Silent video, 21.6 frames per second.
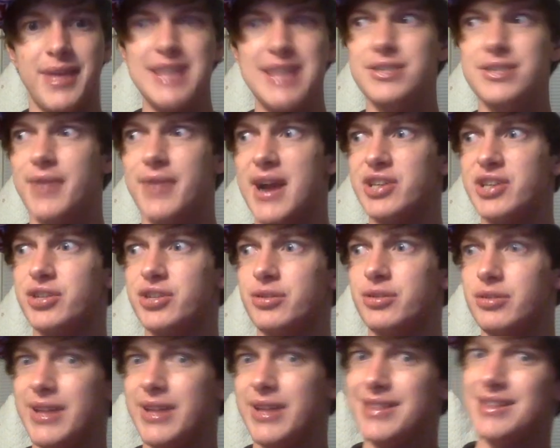that's
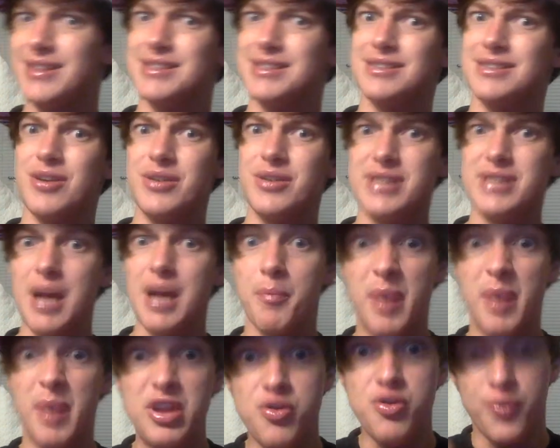irrational, like, this is pretty dumb,
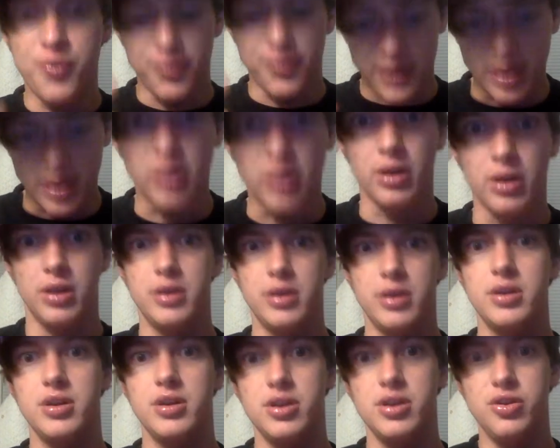but you feel
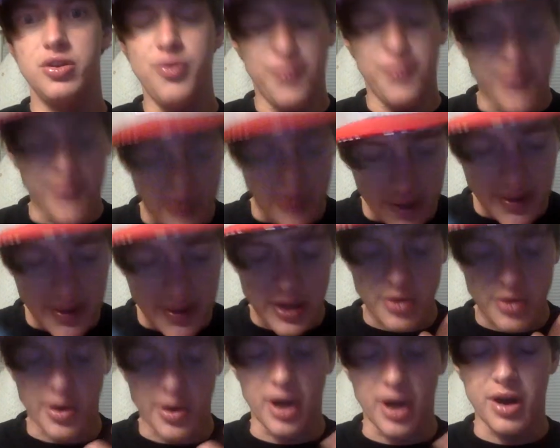it, that
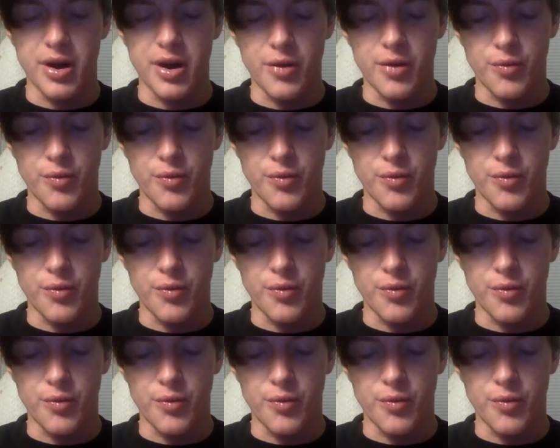you're